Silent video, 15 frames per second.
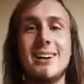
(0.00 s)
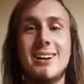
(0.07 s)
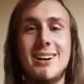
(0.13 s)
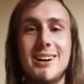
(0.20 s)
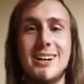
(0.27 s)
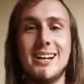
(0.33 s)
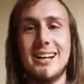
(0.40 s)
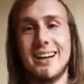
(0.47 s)

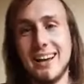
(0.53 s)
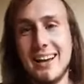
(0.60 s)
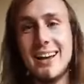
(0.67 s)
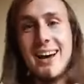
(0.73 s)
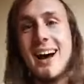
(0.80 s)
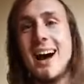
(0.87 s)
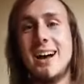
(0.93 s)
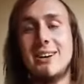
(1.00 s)
curling
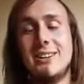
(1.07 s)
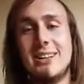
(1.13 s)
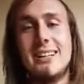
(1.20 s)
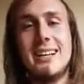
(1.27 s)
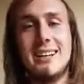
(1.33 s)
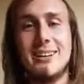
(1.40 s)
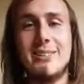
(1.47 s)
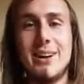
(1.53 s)
100
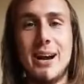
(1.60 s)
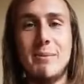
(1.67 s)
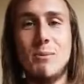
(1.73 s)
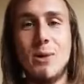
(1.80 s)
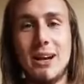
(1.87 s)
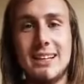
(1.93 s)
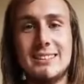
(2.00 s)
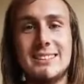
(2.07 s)
kilogram
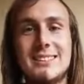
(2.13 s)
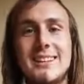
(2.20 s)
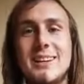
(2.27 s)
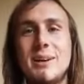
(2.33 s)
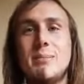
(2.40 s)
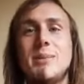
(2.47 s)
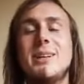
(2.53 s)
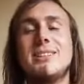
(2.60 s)
weights
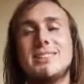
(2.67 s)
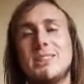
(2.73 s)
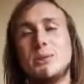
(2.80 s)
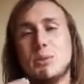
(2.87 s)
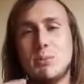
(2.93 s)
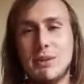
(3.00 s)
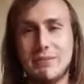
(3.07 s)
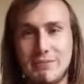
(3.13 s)
because you
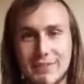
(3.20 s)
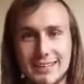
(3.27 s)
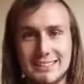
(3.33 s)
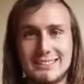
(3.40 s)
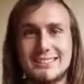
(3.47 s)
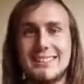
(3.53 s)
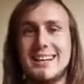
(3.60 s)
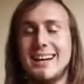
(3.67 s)
will be
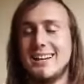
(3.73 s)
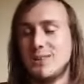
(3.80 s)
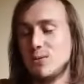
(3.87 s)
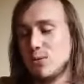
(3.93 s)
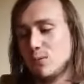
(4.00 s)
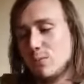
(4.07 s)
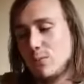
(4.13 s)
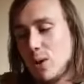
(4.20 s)
fit and
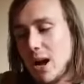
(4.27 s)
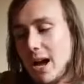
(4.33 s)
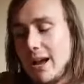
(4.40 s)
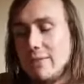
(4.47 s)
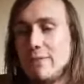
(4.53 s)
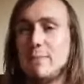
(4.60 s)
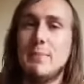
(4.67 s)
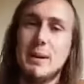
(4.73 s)
you
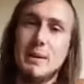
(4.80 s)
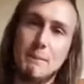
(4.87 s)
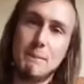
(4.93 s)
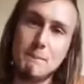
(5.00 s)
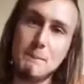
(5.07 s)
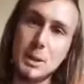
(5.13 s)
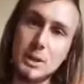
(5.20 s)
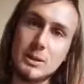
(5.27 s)
have
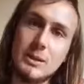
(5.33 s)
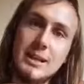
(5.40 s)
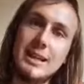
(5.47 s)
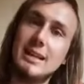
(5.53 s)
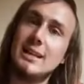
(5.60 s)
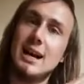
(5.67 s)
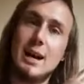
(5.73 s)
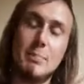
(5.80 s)
been building
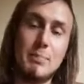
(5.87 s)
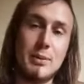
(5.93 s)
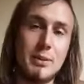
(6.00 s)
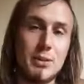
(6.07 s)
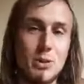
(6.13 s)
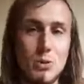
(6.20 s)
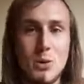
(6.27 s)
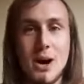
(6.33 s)
it
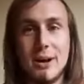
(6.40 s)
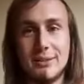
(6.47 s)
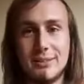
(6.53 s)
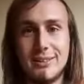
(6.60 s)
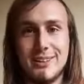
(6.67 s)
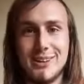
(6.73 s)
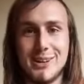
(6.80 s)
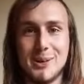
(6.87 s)
up
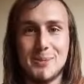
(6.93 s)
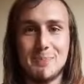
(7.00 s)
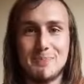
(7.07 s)
throughout the year.